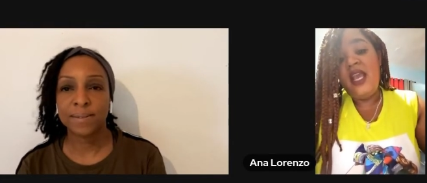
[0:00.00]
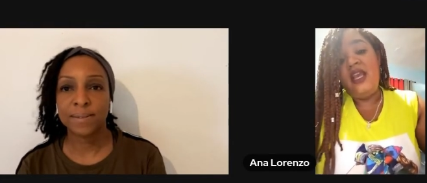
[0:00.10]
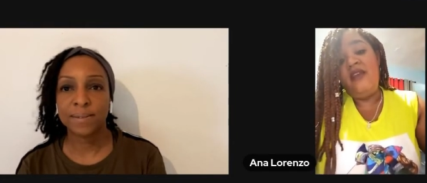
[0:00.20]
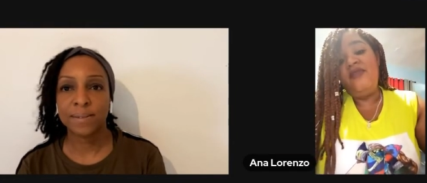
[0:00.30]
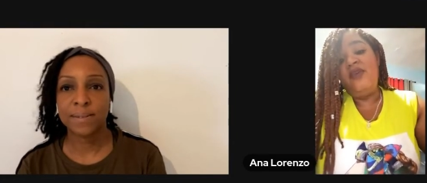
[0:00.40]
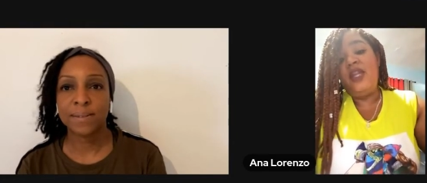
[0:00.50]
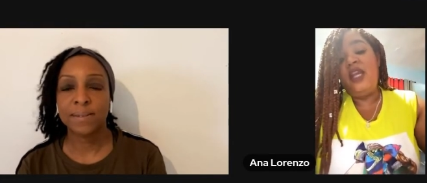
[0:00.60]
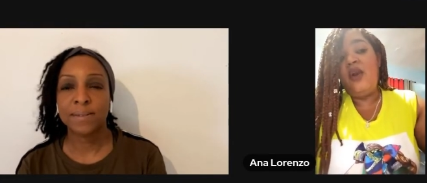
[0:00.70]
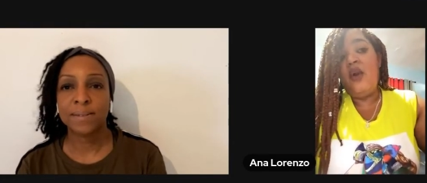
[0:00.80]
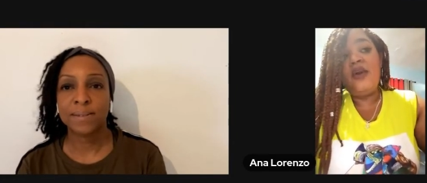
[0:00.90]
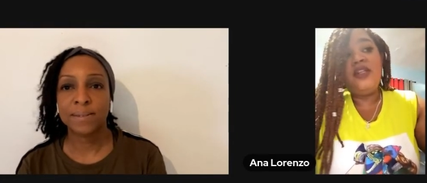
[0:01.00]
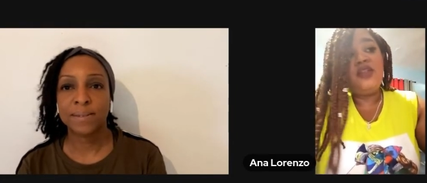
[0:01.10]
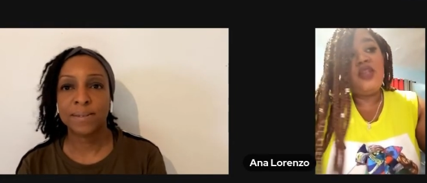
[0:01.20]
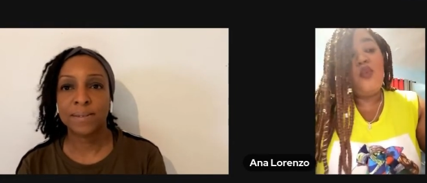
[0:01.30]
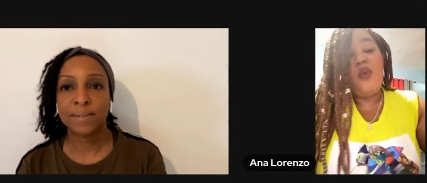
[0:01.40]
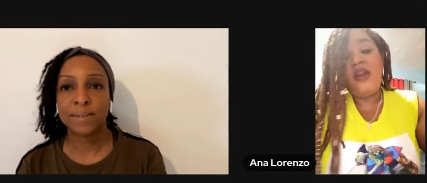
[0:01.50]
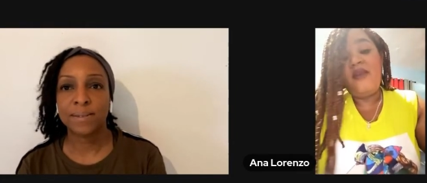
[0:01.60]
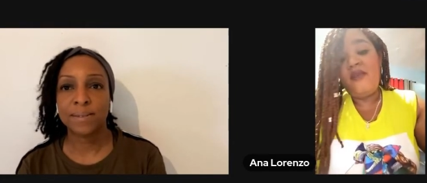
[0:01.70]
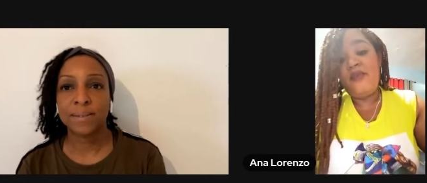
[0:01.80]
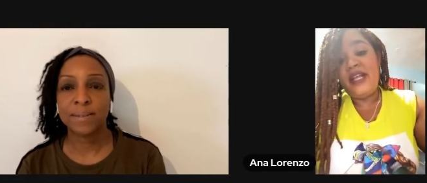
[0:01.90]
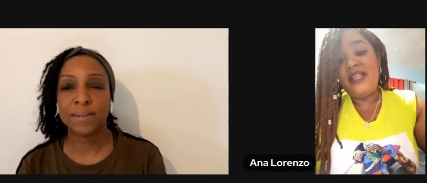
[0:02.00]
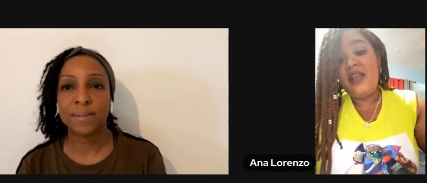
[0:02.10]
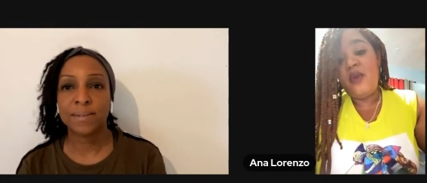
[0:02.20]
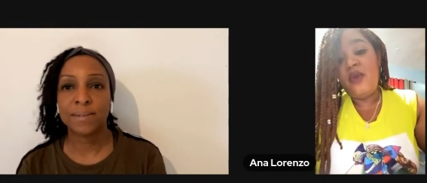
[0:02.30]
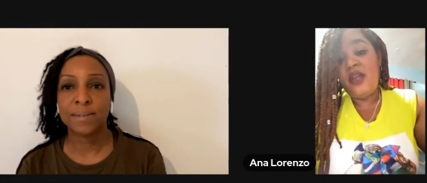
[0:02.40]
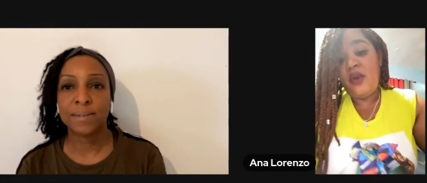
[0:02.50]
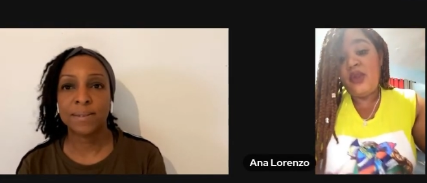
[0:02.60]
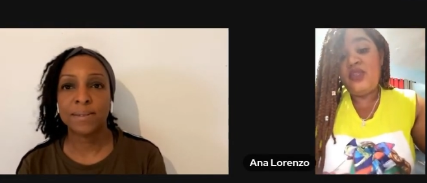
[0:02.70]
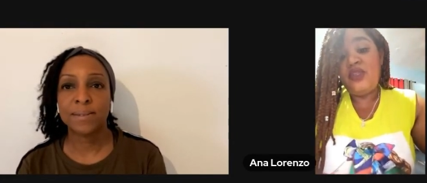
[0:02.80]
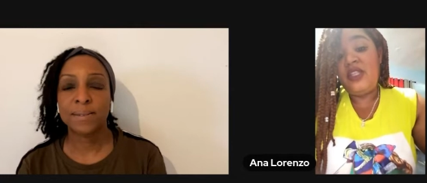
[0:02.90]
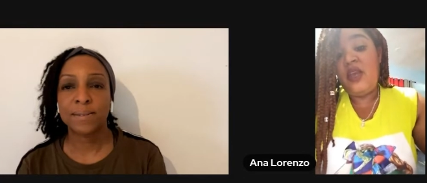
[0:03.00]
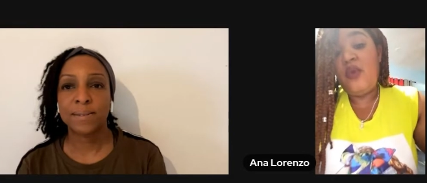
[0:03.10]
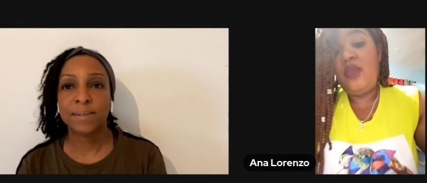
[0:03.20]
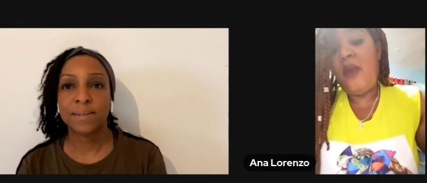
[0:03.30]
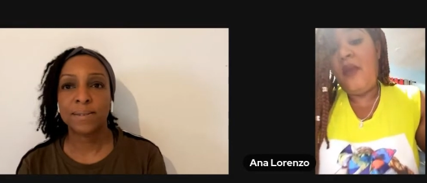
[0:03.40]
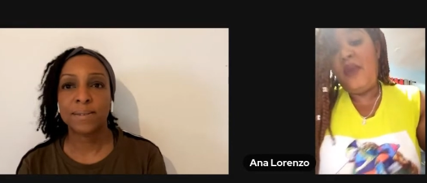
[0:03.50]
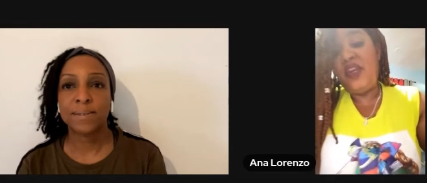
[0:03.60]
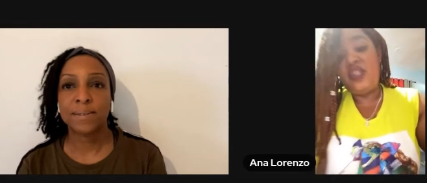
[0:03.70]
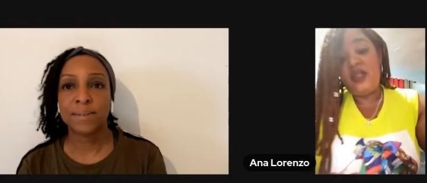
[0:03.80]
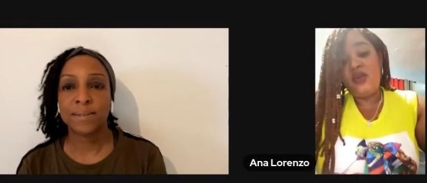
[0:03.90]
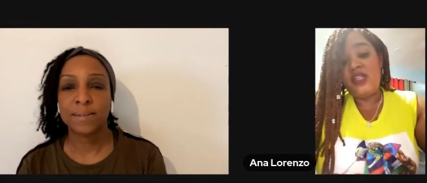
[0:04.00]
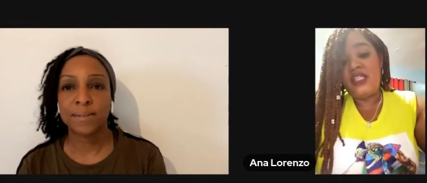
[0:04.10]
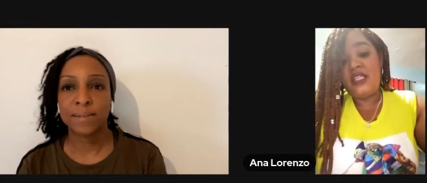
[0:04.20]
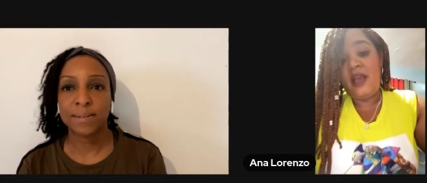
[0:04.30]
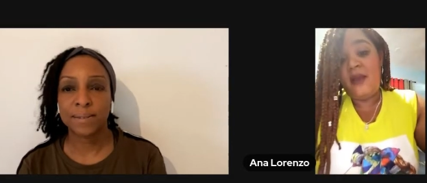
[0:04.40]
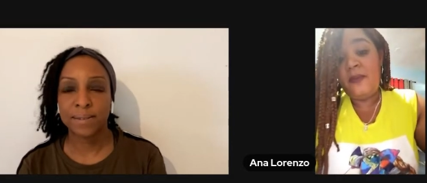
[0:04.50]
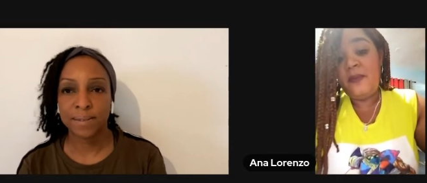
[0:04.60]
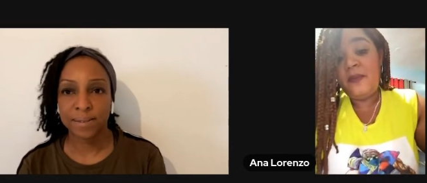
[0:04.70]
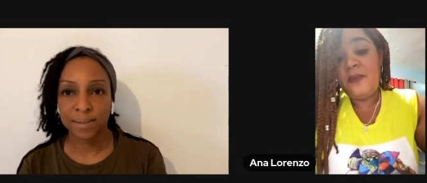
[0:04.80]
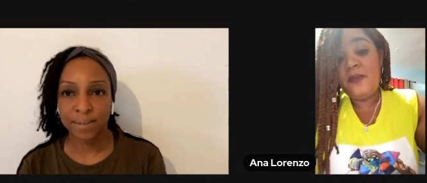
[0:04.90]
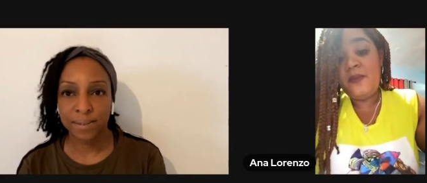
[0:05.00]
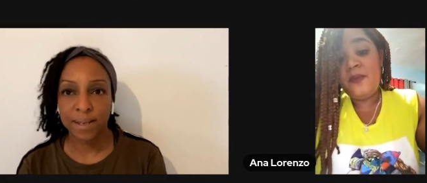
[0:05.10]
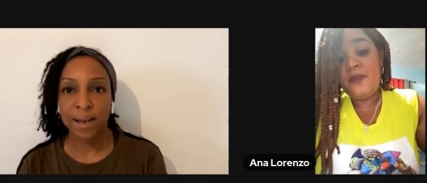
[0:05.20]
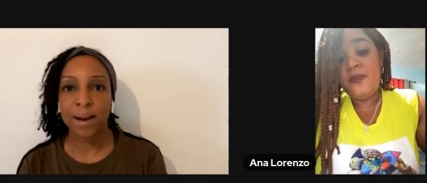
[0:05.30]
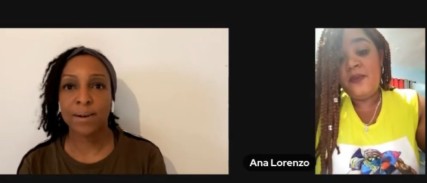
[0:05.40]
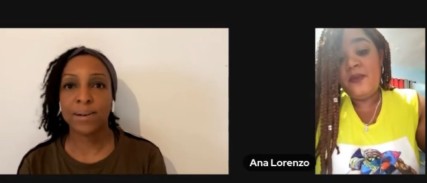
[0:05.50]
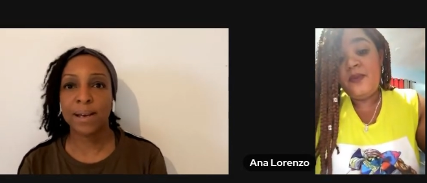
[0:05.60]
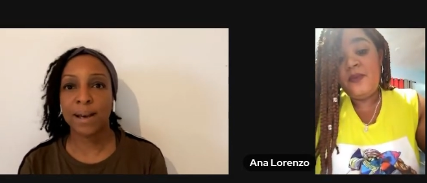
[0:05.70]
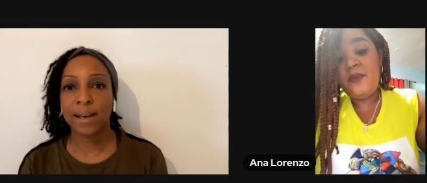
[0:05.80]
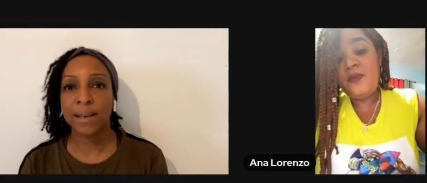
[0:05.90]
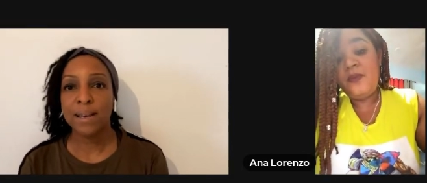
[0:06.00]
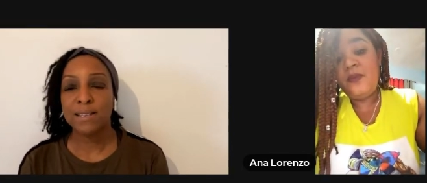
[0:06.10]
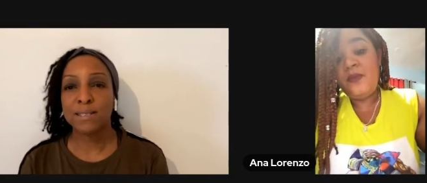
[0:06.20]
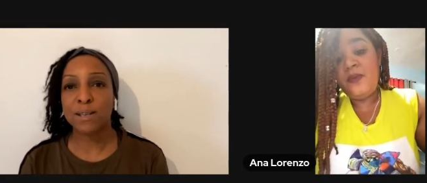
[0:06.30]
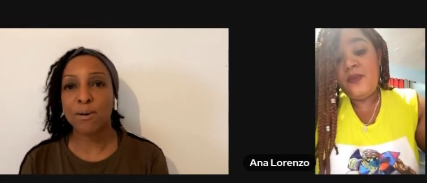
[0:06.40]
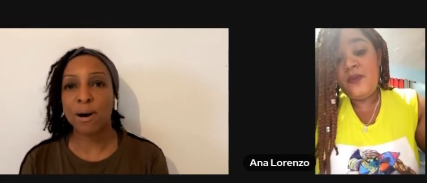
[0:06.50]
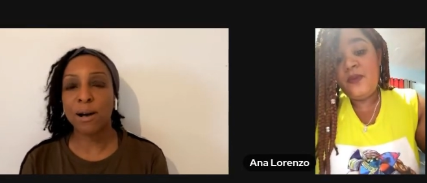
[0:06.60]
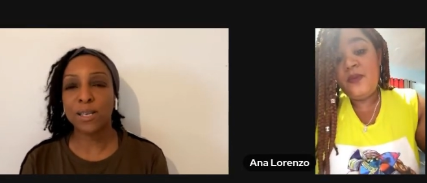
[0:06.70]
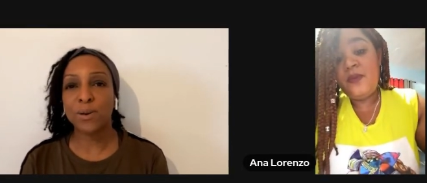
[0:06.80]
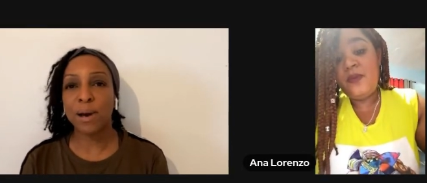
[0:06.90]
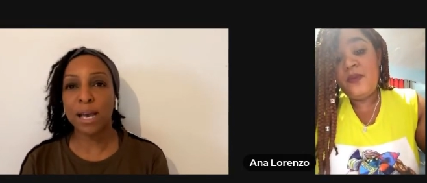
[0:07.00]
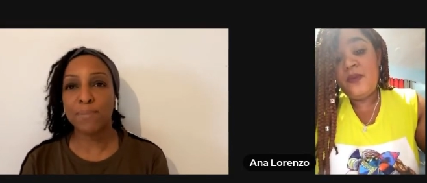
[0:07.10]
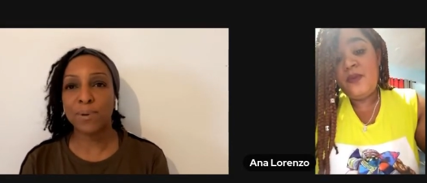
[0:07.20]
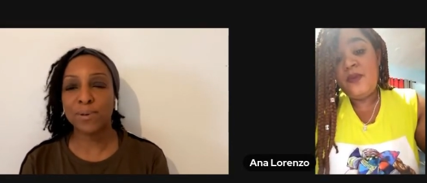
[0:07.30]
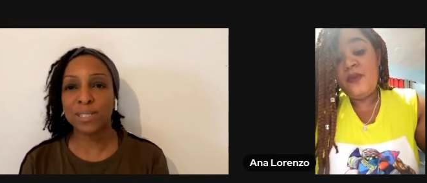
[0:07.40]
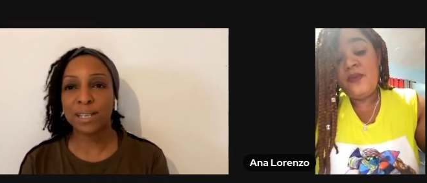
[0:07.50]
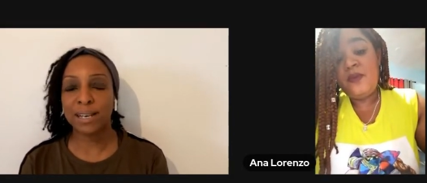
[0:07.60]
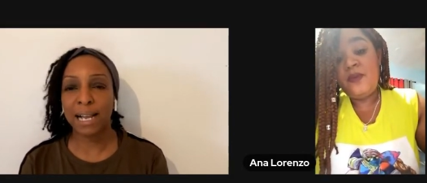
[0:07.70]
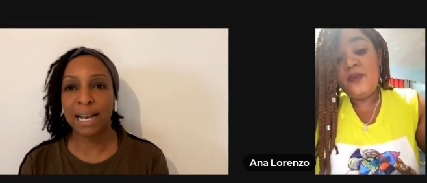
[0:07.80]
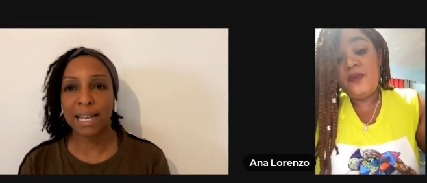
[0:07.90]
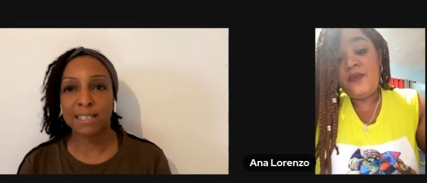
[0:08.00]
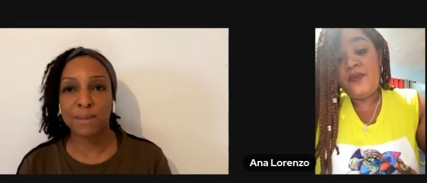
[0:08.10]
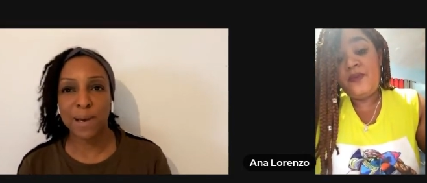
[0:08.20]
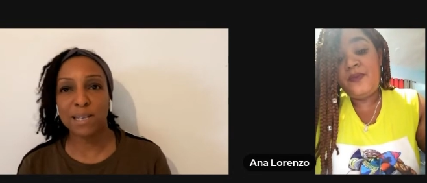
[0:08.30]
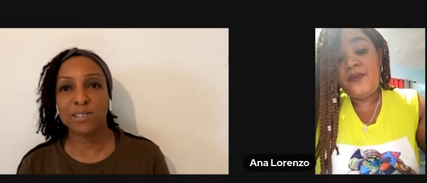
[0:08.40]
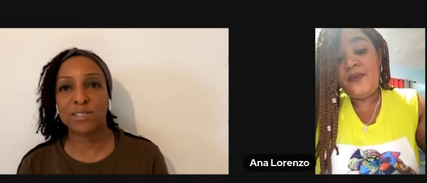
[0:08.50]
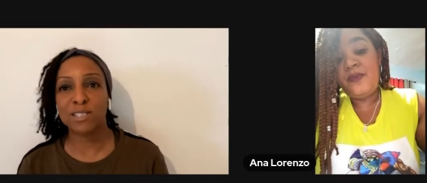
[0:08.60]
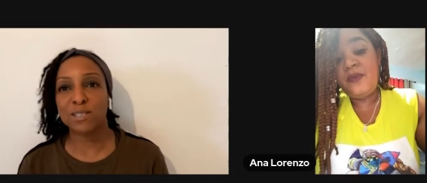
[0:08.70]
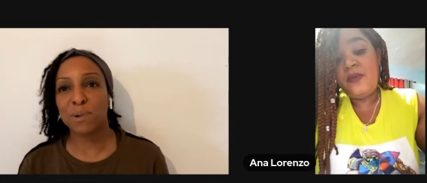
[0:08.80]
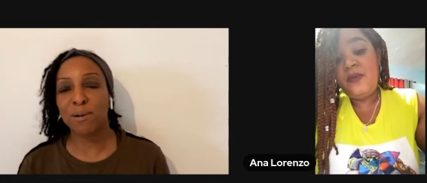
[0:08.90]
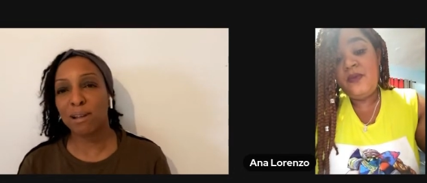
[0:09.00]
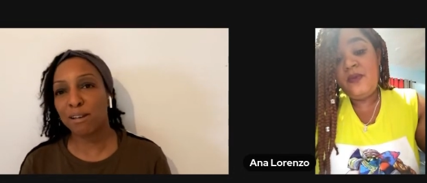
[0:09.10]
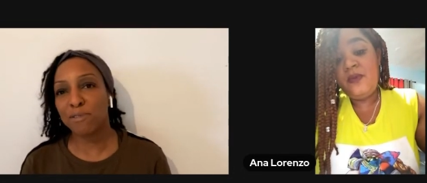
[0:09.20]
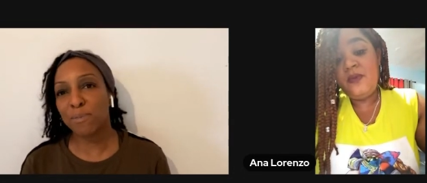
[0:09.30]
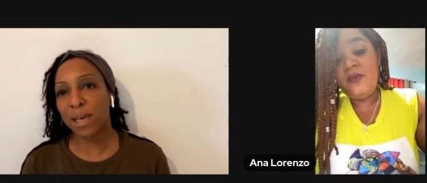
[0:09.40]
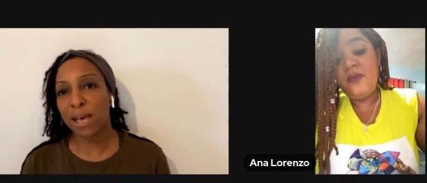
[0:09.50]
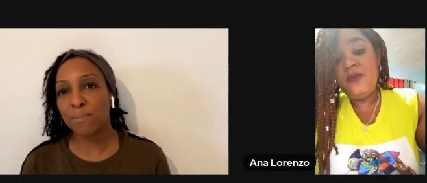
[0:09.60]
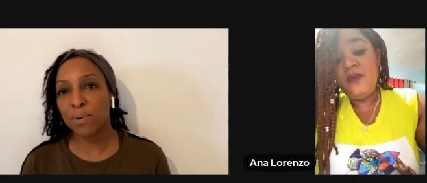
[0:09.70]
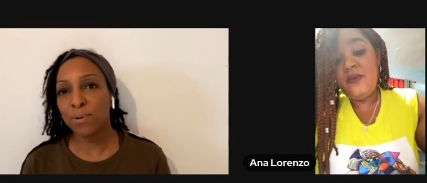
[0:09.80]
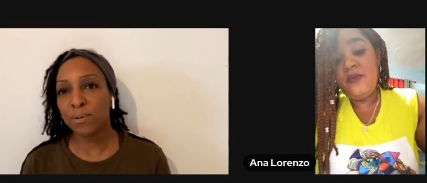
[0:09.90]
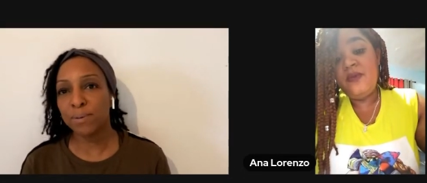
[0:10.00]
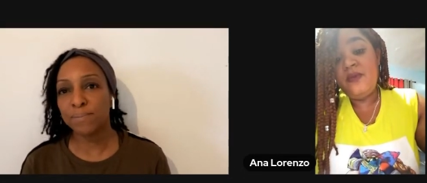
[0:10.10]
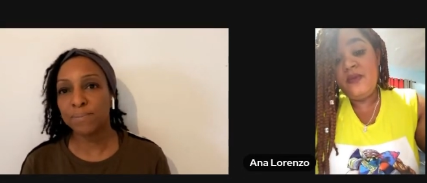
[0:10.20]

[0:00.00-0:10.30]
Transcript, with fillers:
Speaker 1: If you need going to the wherever place, I will going to stay with my patient all the time.
Speaker 2: Okay. So are you able to collect the patients as well, like from the airport?